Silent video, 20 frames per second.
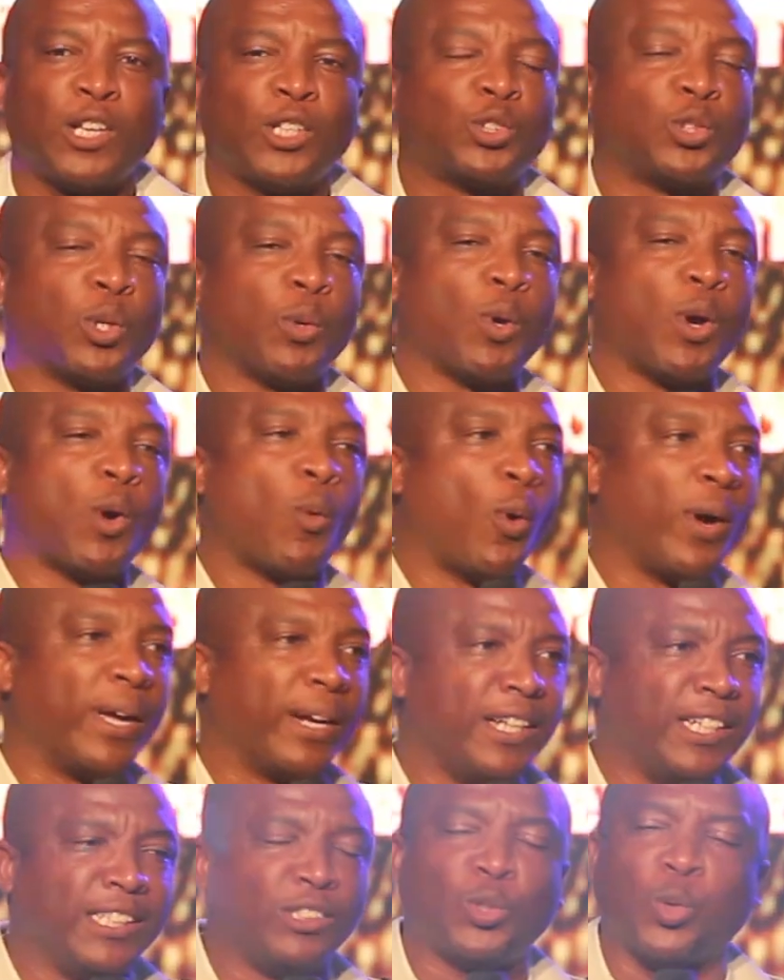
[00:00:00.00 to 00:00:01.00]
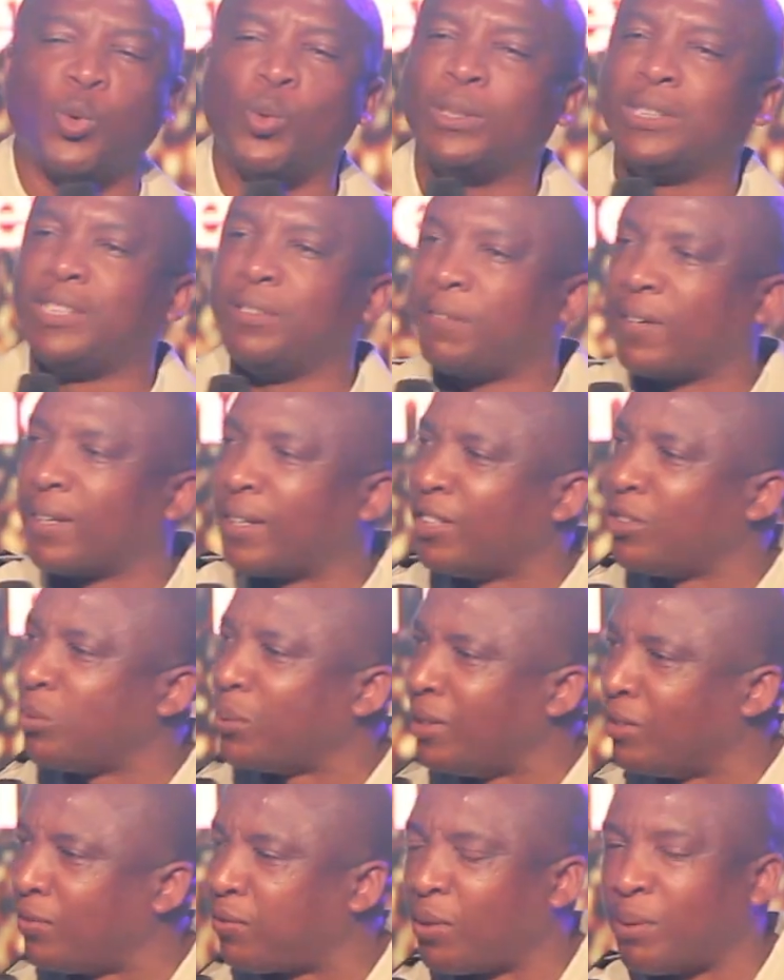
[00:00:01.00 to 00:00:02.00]
So you're wearing two
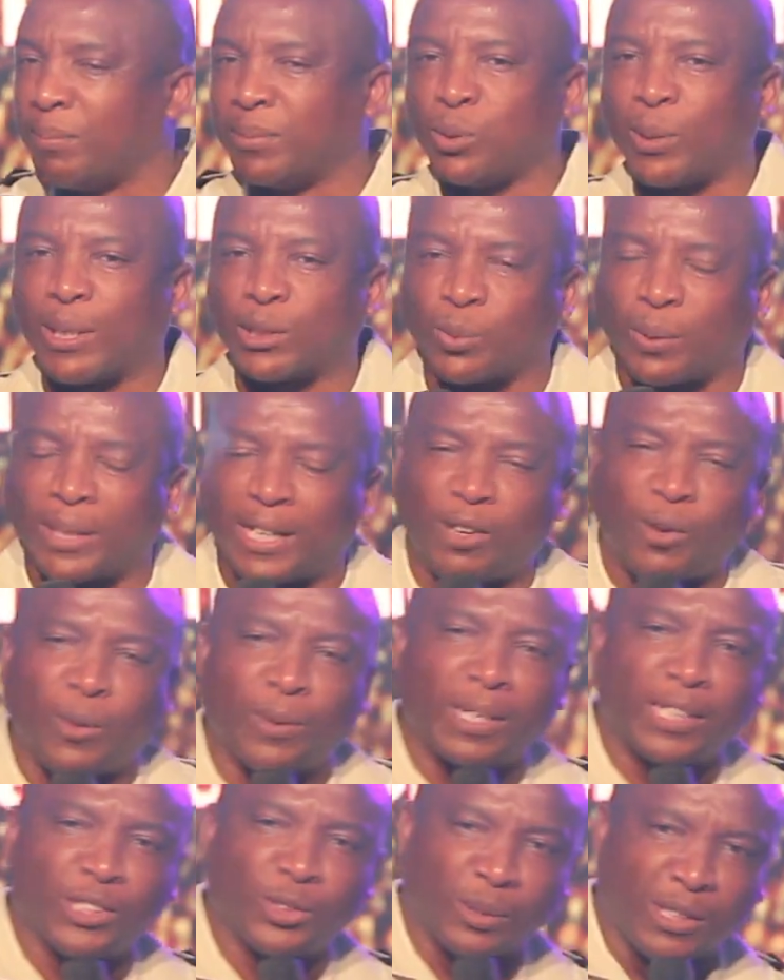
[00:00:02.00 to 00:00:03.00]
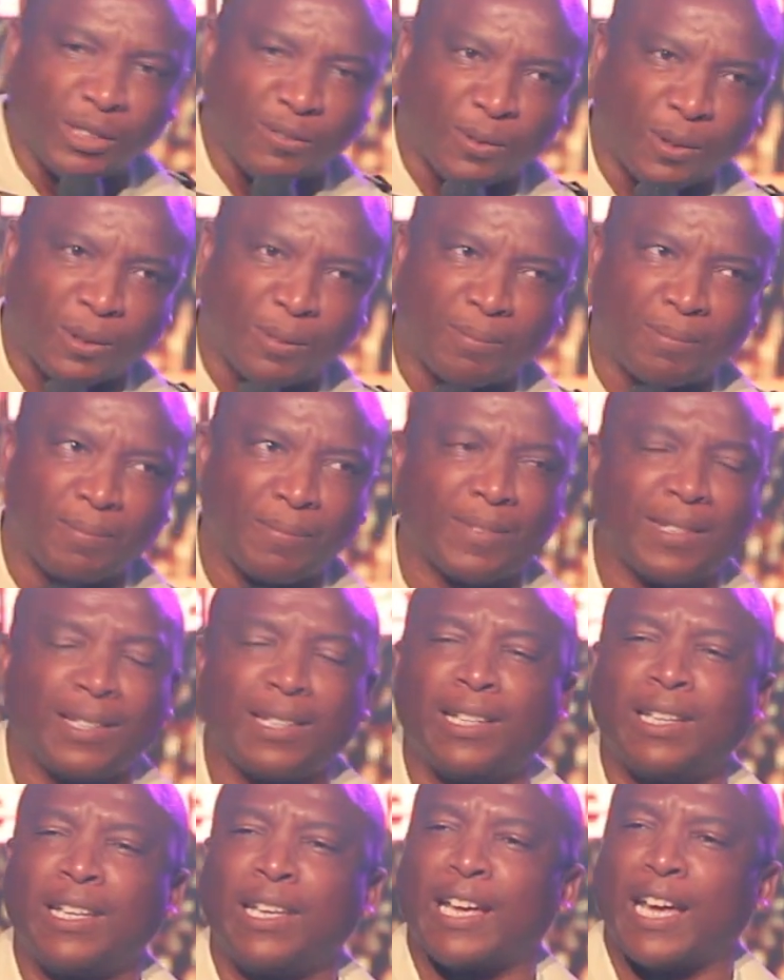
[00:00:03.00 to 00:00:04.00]
different uniforms. He was wearing orange uniform,
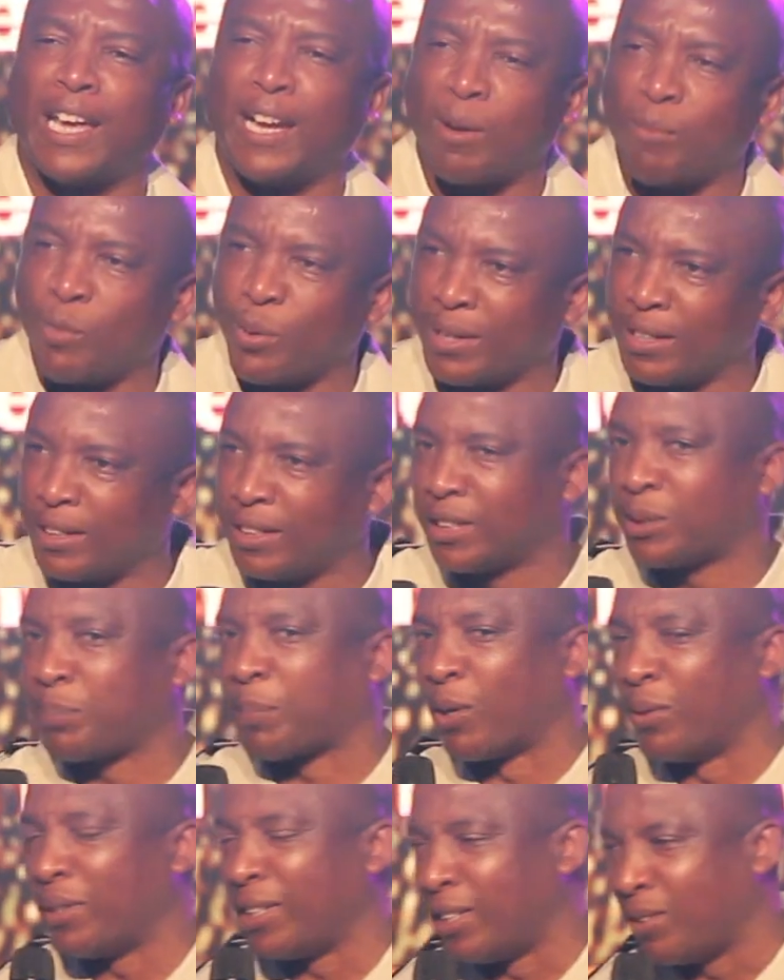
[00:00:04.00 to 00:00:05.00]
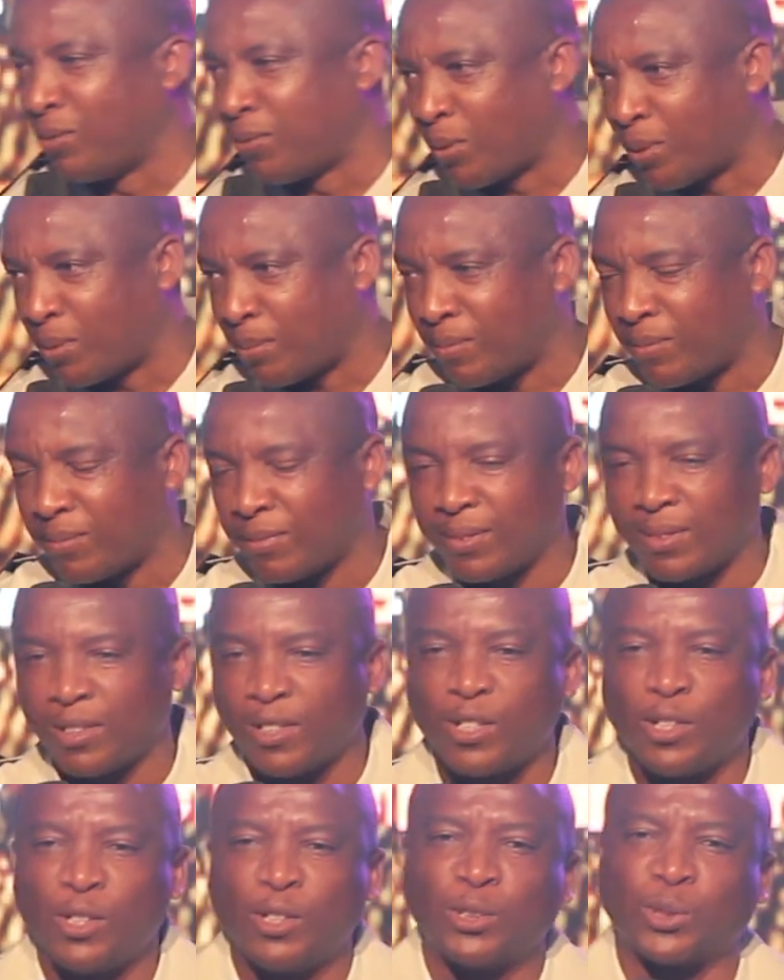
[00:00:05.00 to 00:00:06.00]
and I'm wearing this brown uniform.
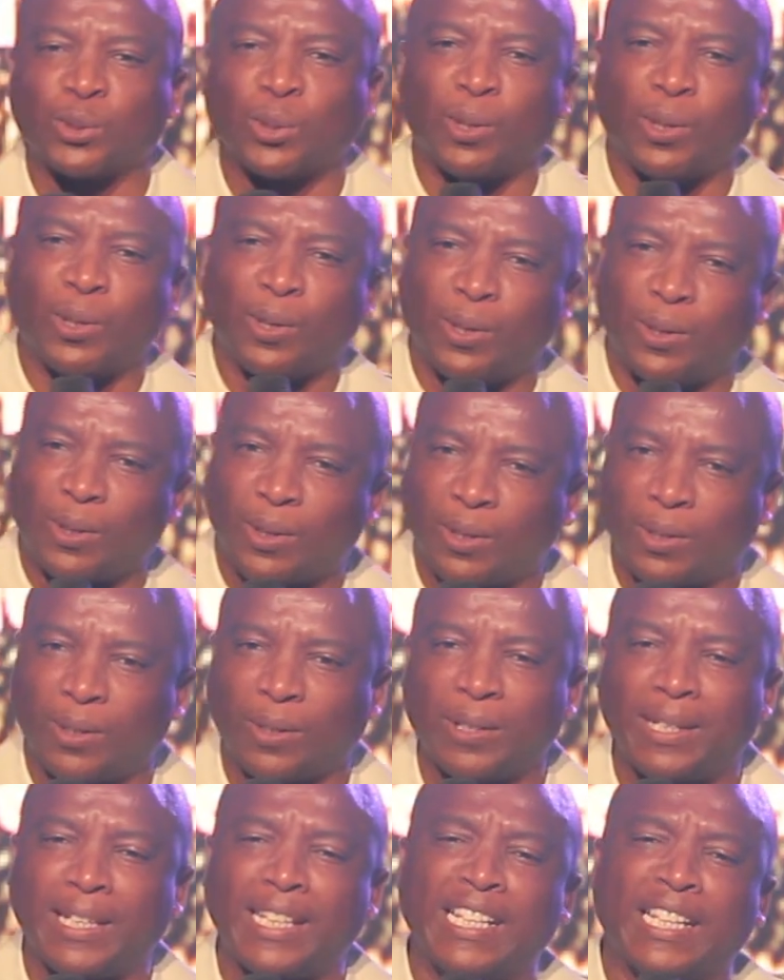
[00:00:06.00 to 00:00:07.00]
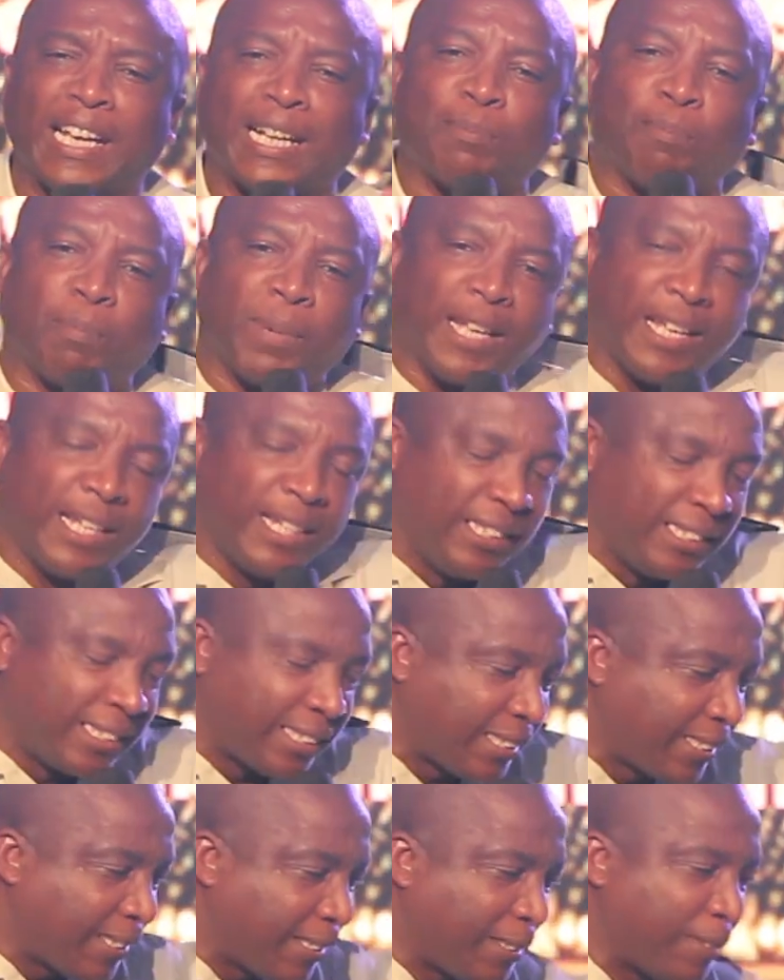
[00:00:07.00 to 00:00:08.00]
So in that
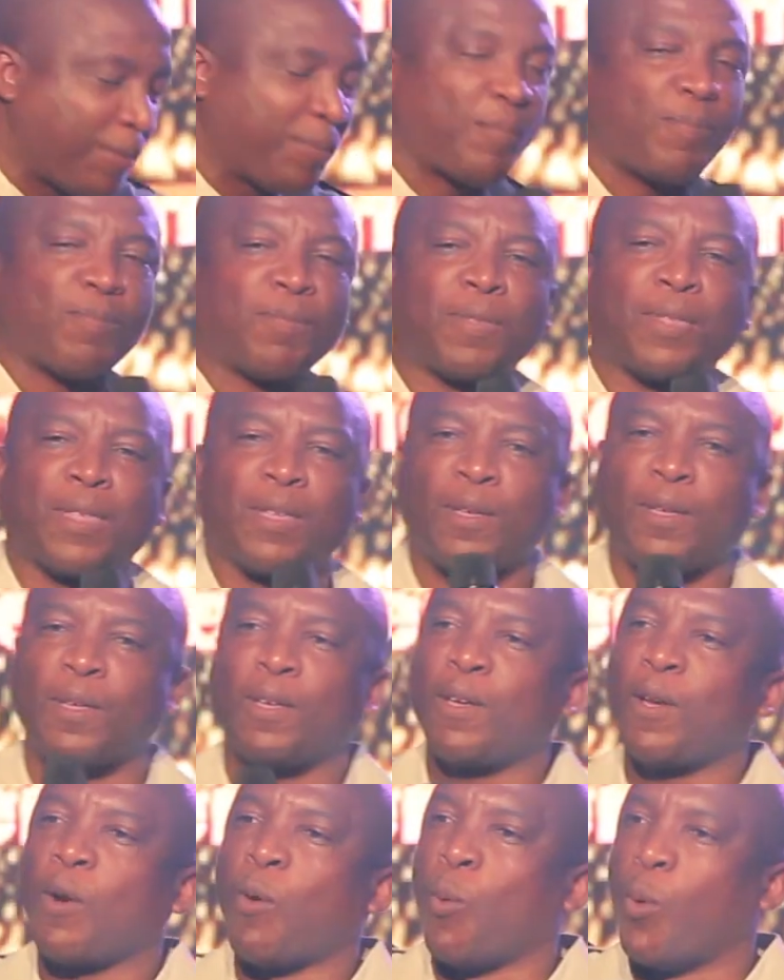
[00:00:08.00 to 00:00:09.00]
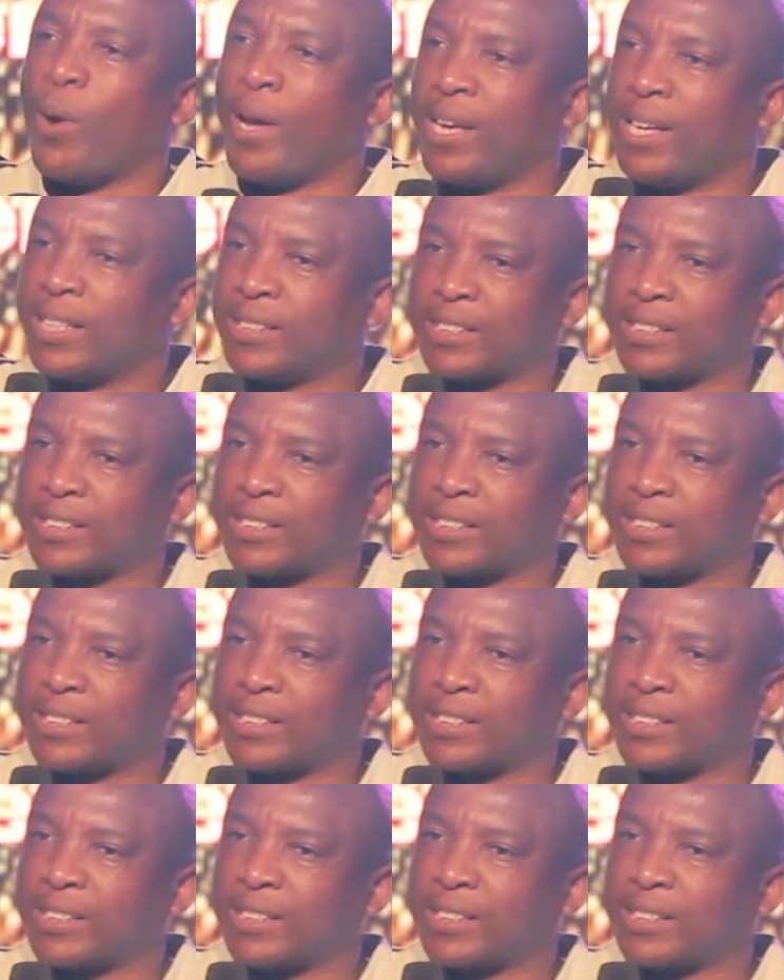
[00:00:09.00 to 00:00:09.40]
place where